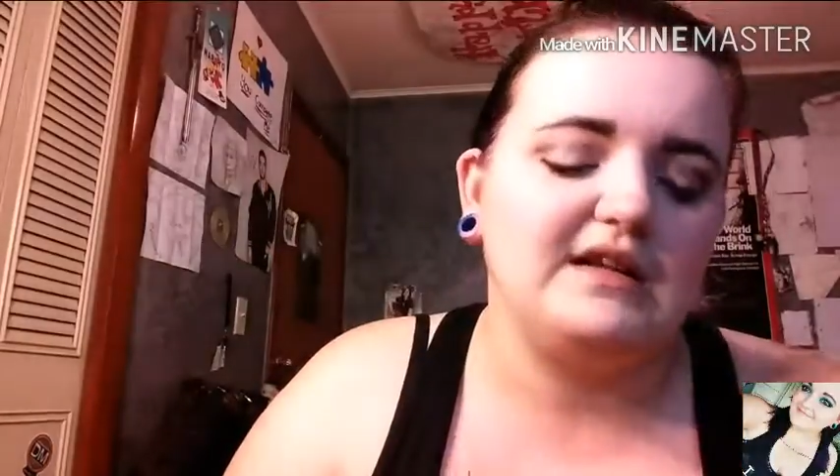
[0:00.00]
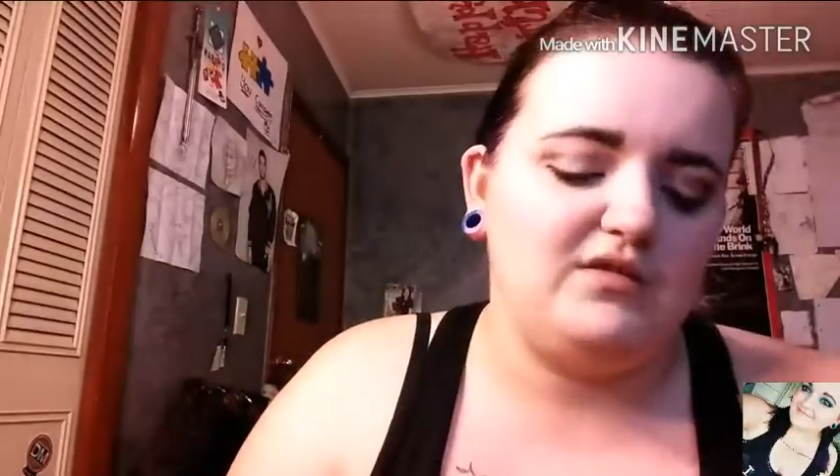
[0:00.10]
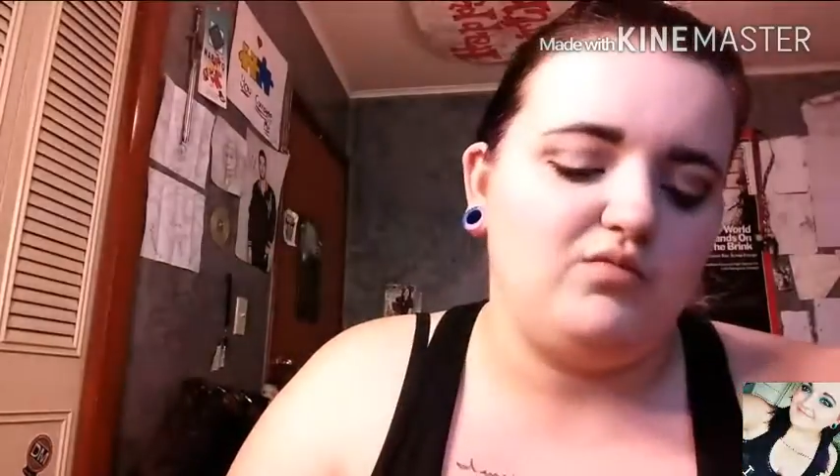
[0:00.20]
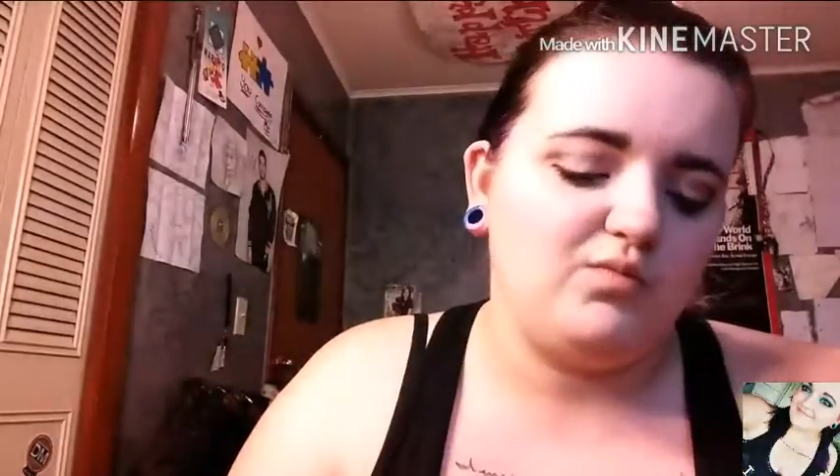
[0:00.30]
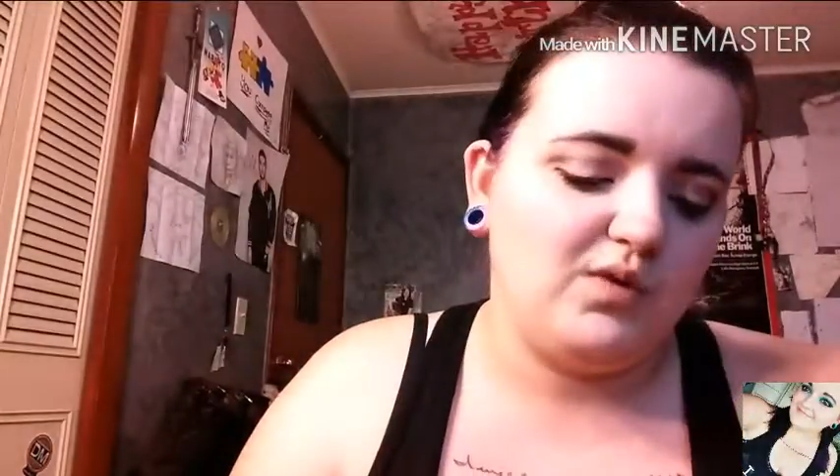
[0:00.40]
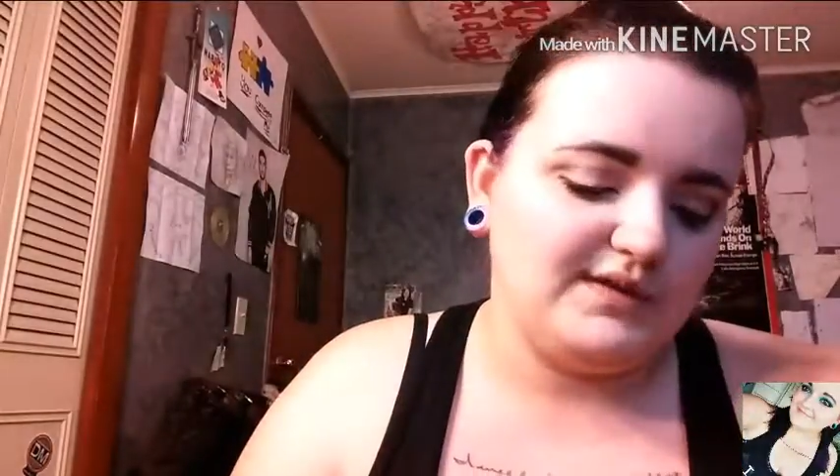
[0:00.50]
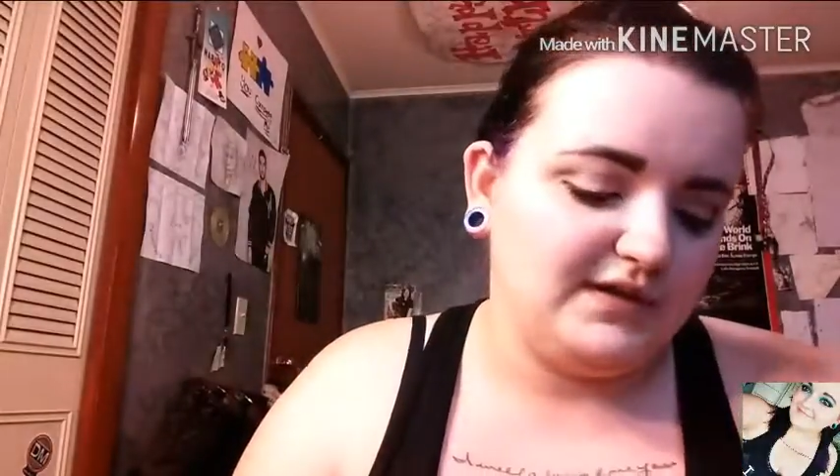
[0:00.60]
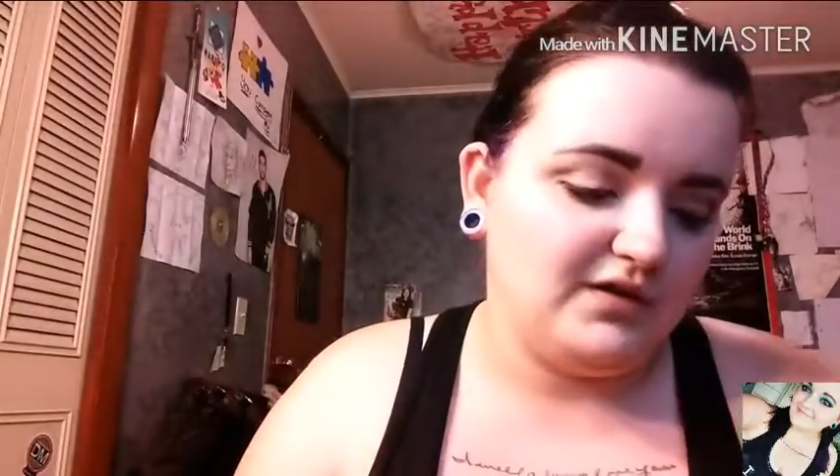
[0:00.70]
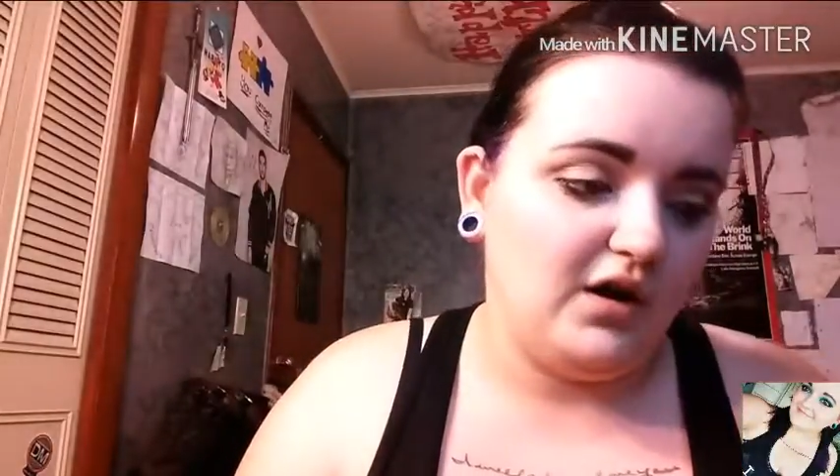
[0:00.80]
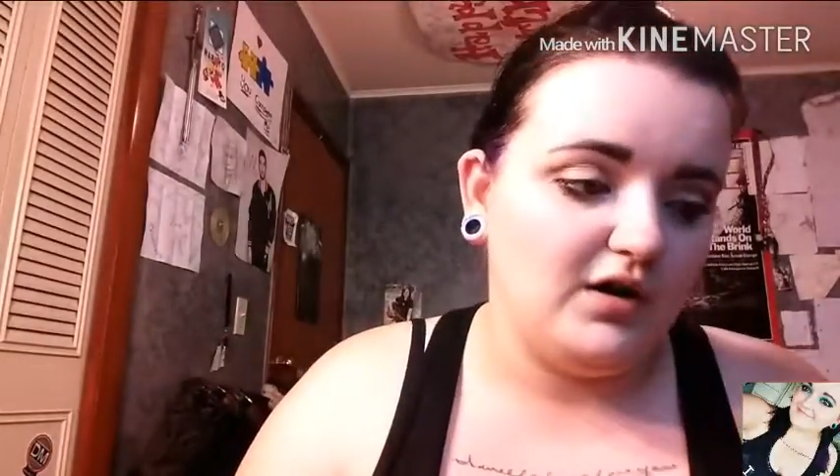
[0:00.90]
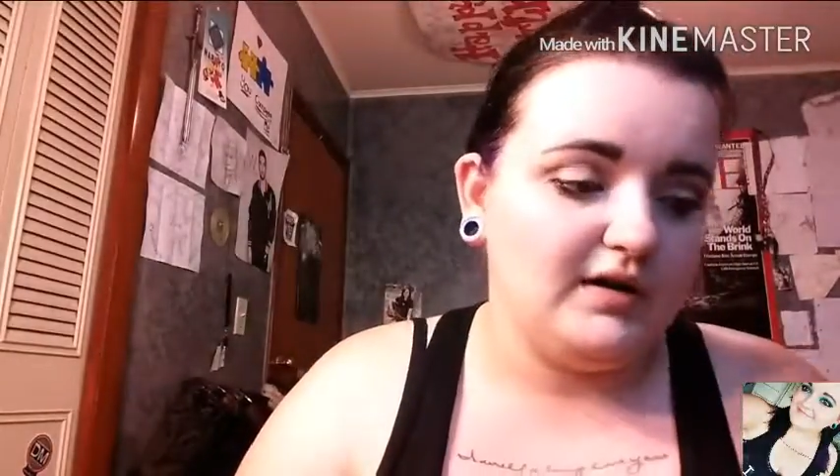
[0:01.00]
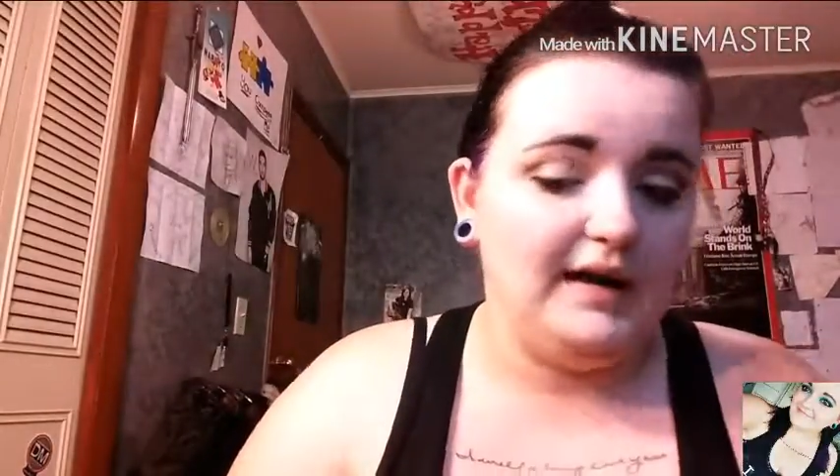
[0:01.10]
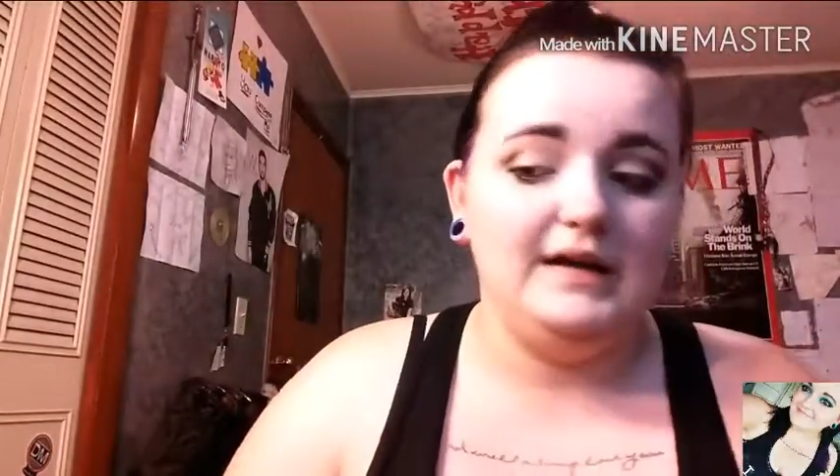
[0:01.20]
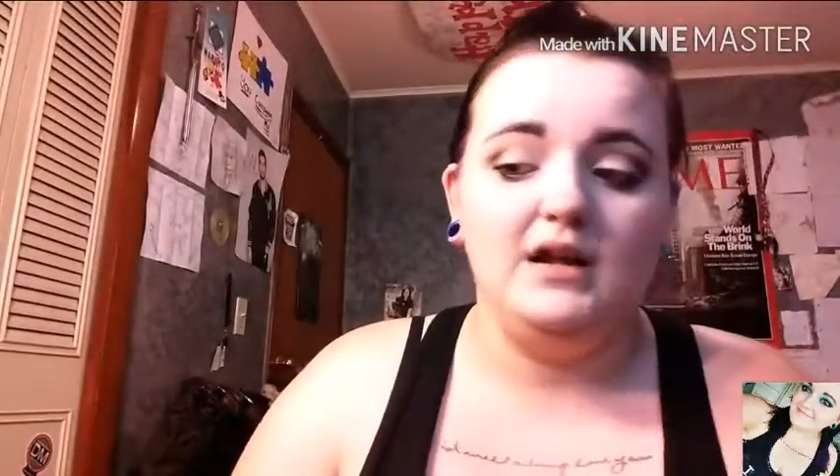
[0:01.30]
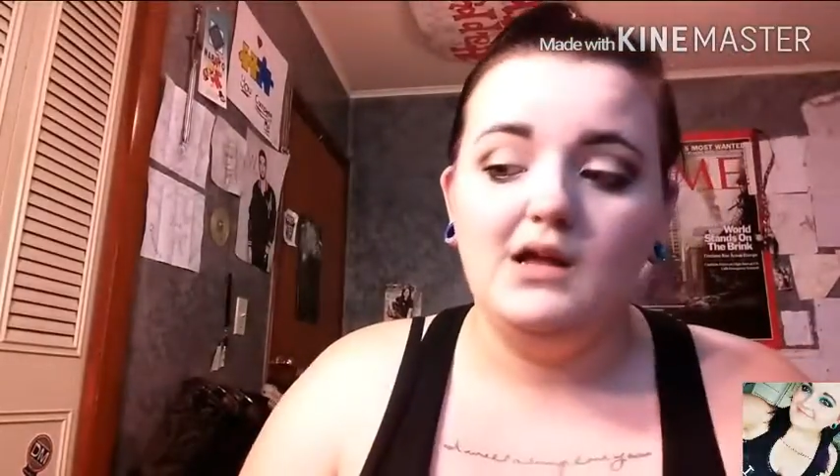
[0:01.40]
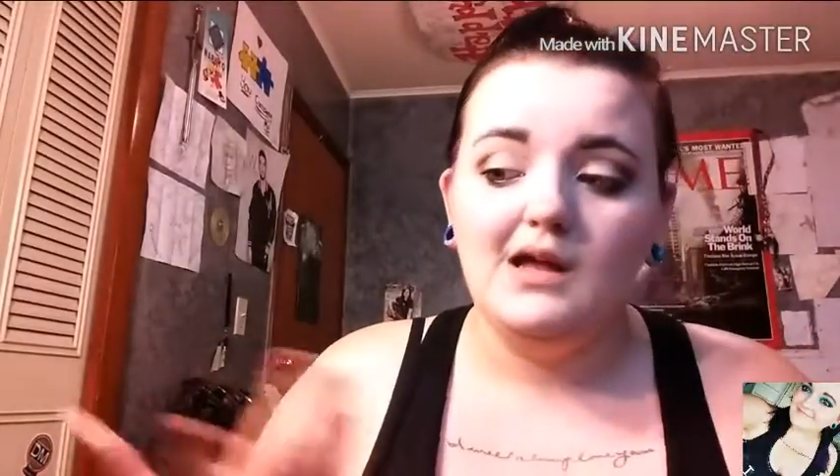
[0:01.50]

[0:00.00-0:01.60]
gets really dark, and